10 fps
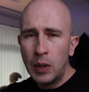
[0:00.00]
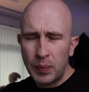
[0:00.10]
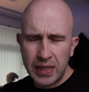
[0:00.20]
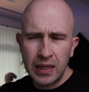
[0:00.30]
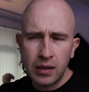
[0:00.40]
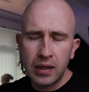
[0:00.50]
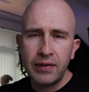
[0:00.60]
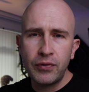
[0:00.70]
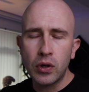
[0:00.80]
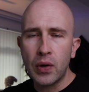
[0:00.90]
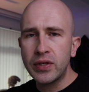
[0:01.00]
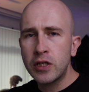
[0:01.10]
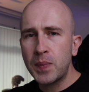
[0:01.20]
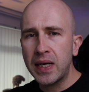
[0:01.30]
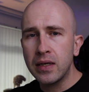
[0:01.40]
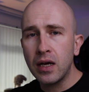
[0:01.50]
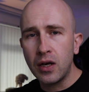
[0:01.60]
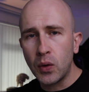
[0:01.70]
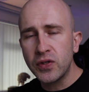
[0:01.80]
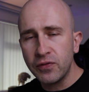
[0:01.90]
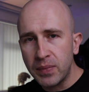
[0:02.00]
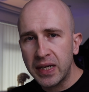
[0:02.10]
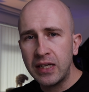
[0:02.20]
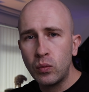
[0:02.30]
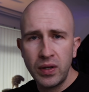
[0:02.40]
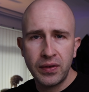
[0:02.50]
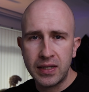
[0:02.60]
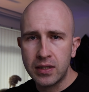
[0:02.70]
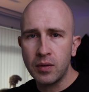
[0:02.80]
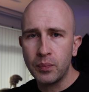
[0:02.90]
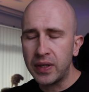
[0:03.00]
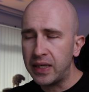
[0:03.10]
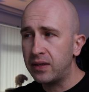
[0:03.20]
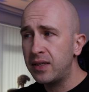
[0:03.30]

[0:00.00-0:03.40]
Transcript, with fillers: particularly if you're going to spend a lot of money with this company.